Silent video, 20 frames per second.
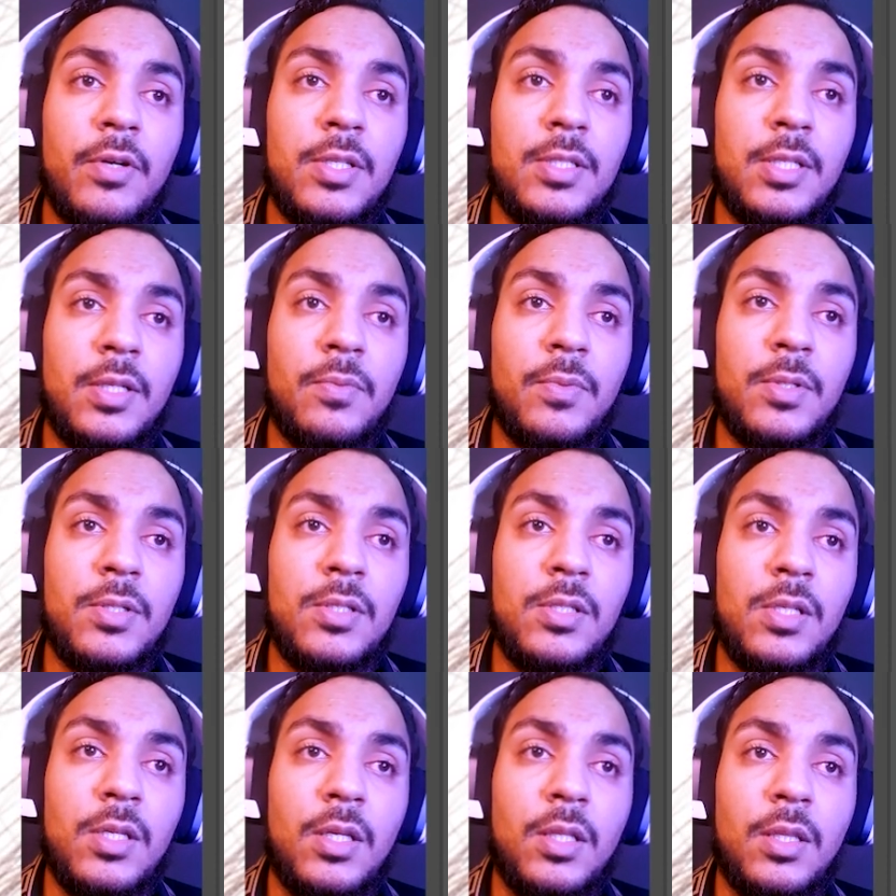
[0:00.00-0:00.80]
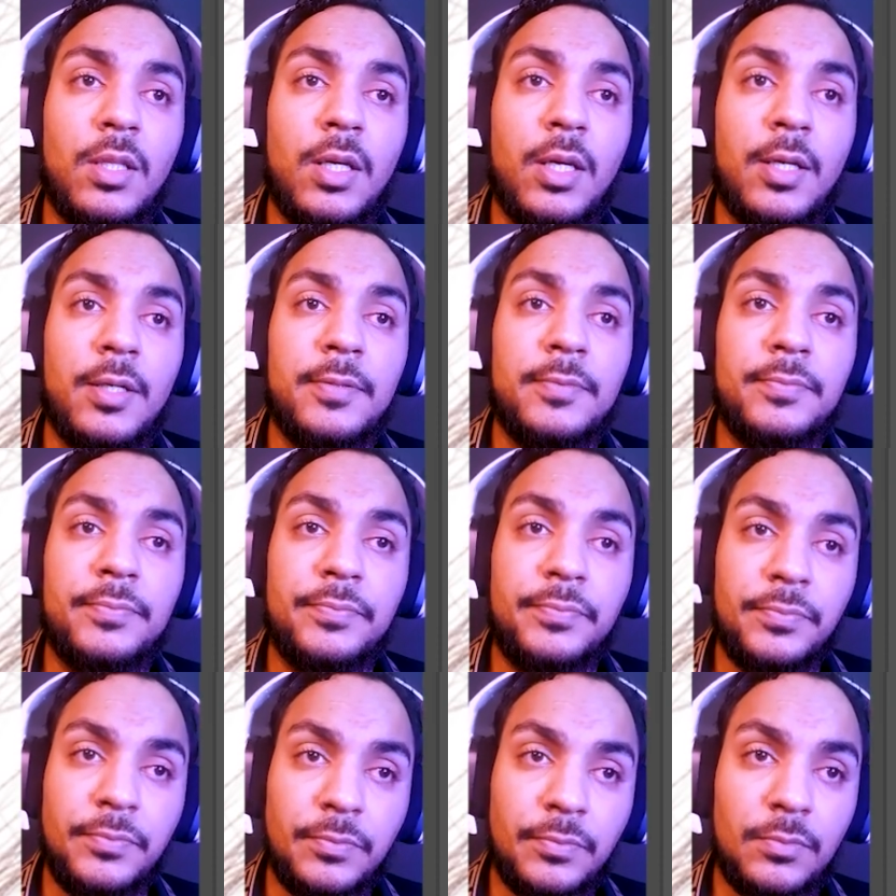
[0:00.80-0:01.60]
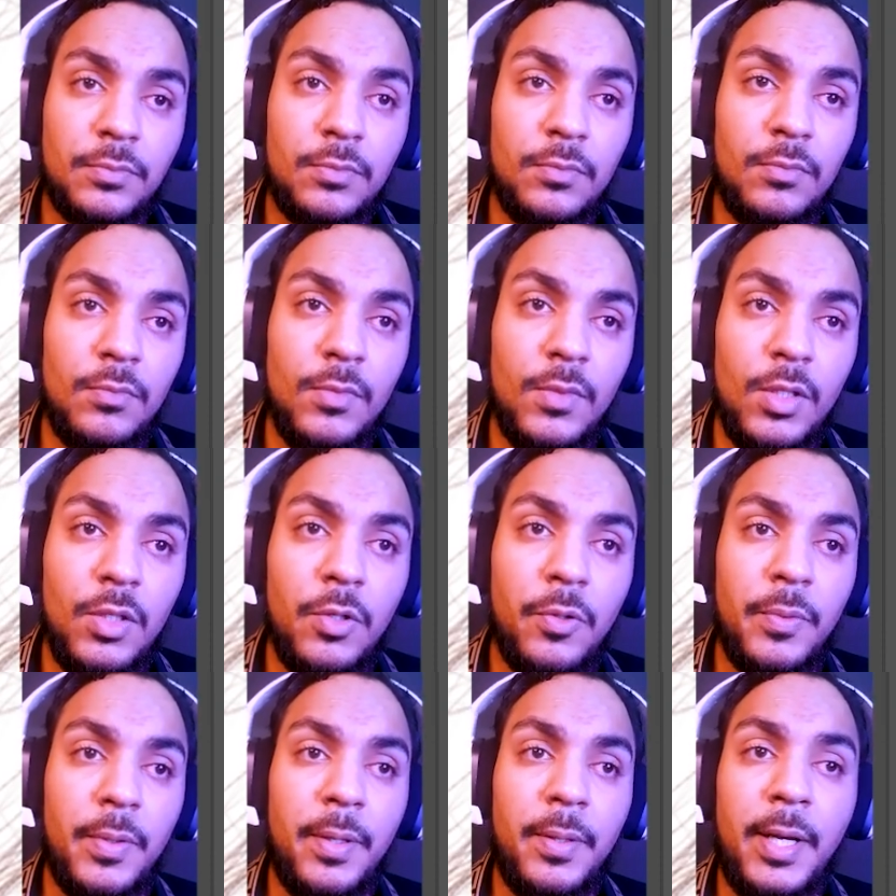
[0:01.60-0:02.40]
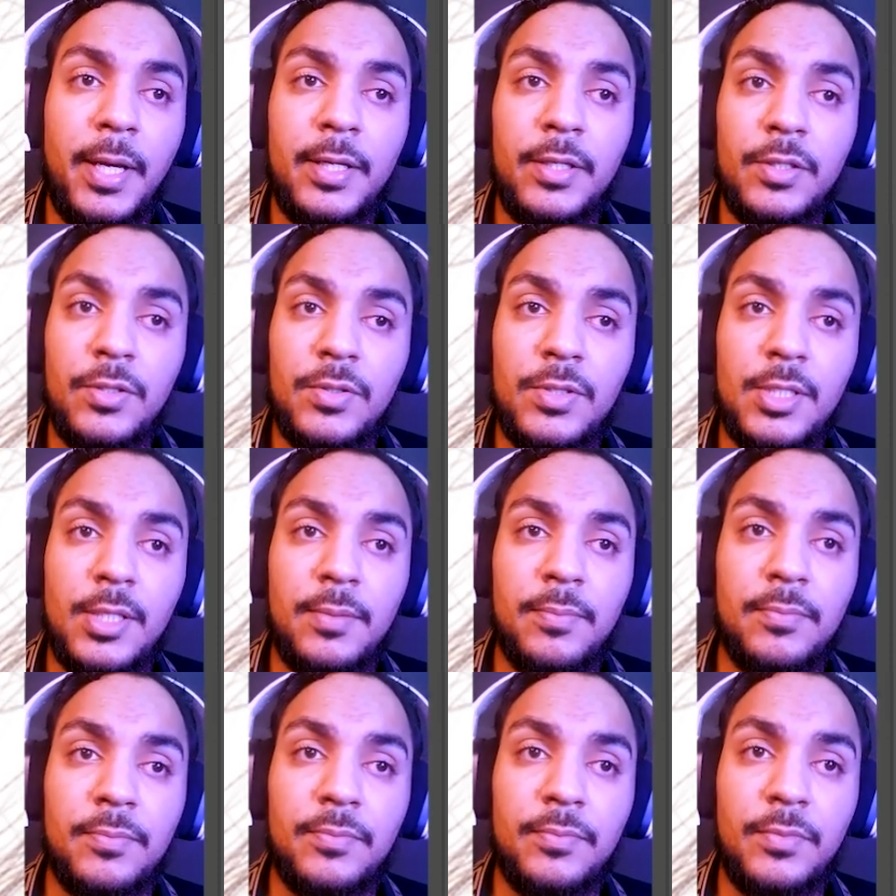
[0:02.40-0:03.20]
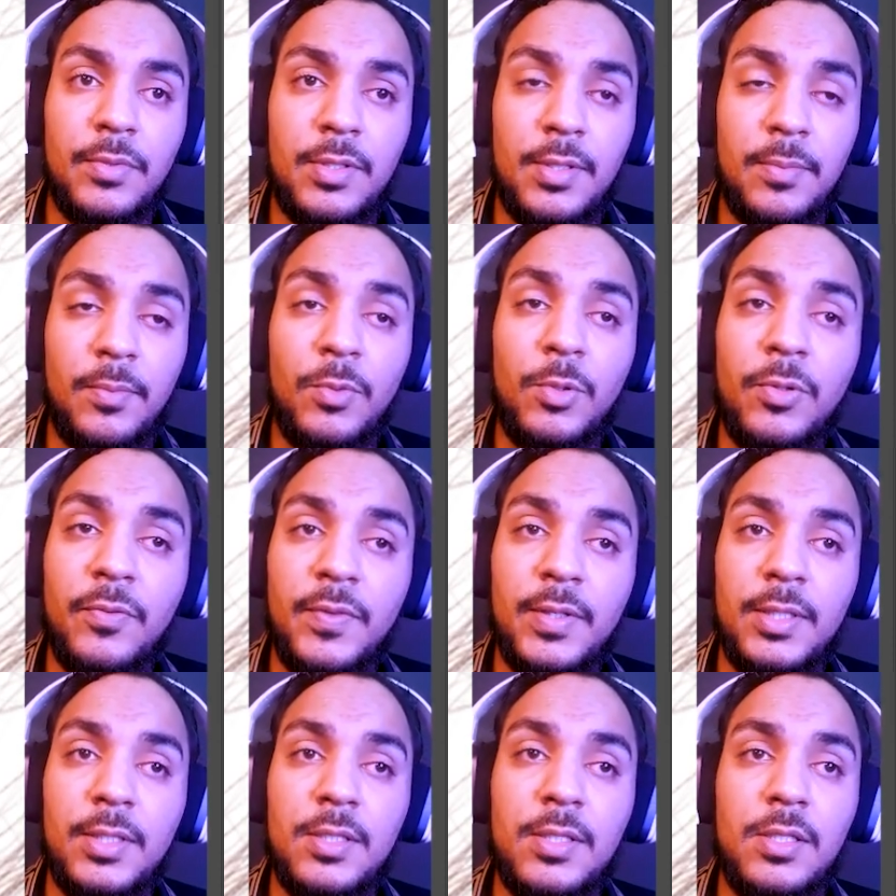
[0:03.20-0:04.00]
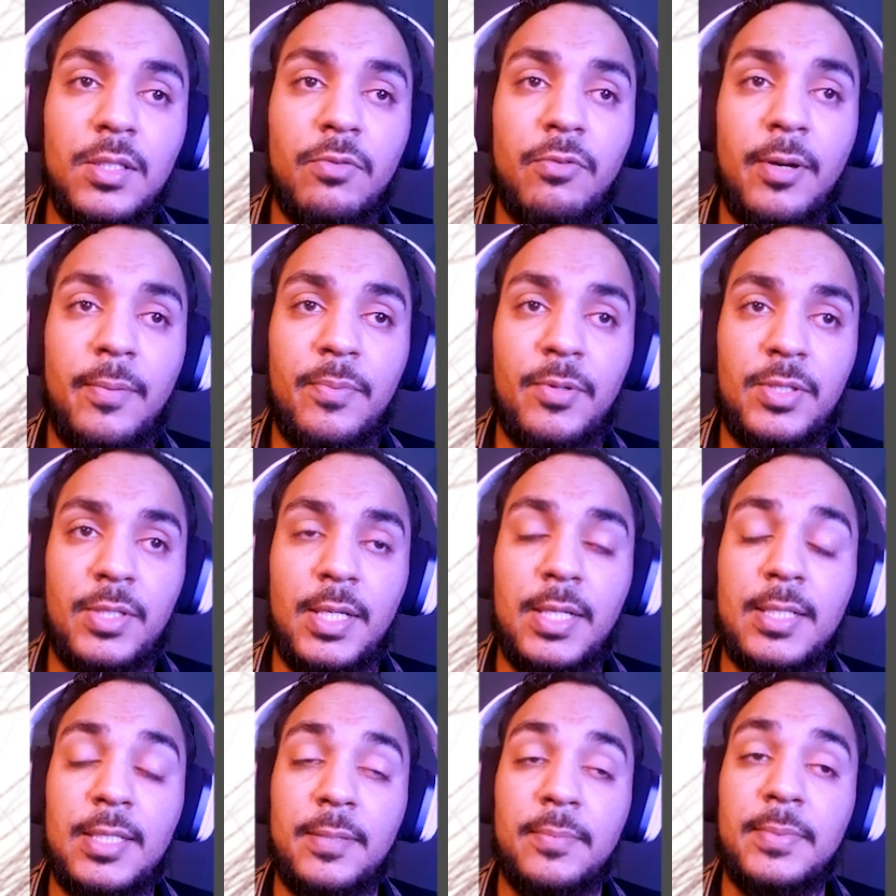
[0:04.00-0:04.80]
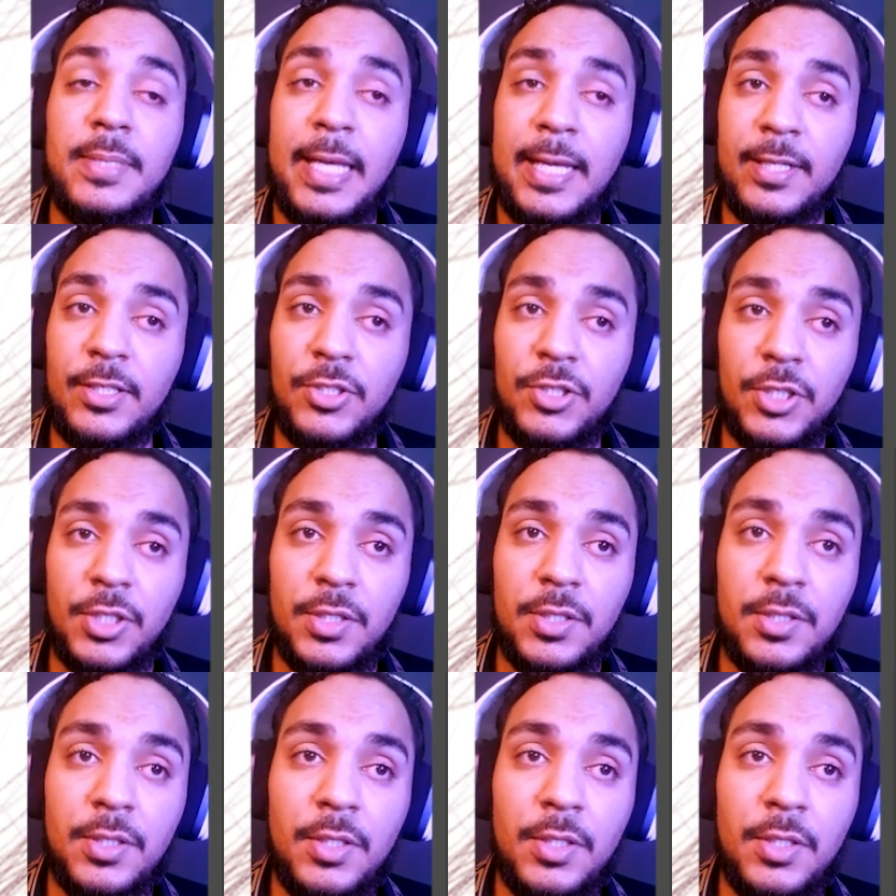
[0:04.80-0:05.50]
that we're seeing there, where I use some ovals to represent some texture.